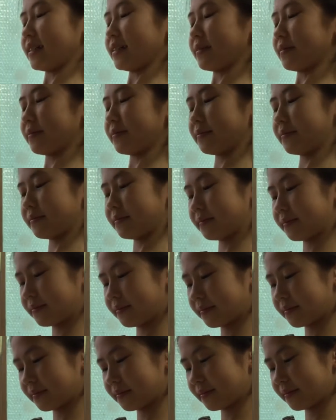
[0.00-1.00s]
That's right.
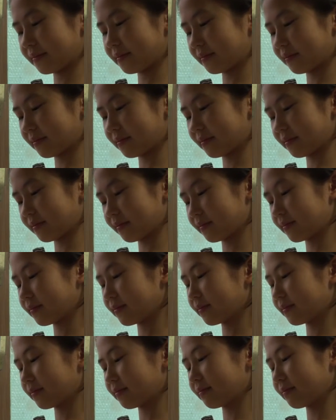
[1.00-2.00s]
They are
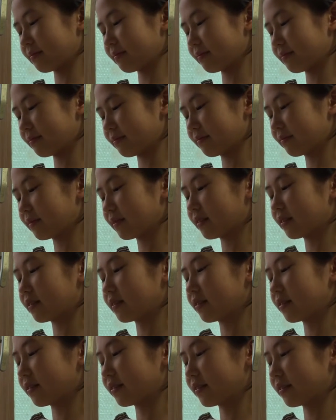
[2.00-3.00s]
having a school
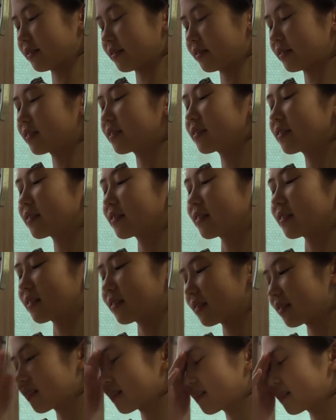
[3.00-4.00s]
bazaar.
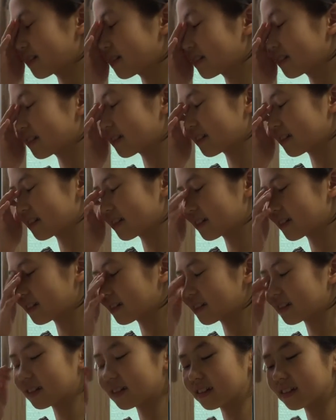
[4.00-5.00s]
What does the boy
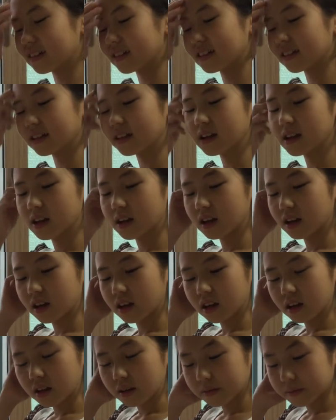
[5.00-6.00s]
wearing the green
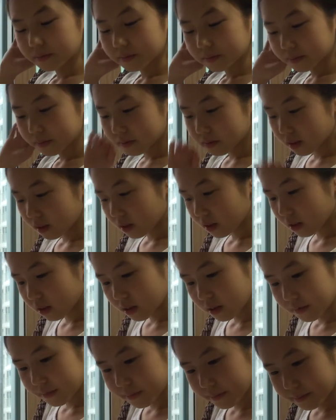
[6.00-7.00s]
cap say to his
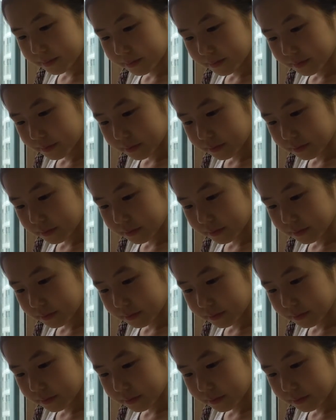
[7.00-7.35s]
friend?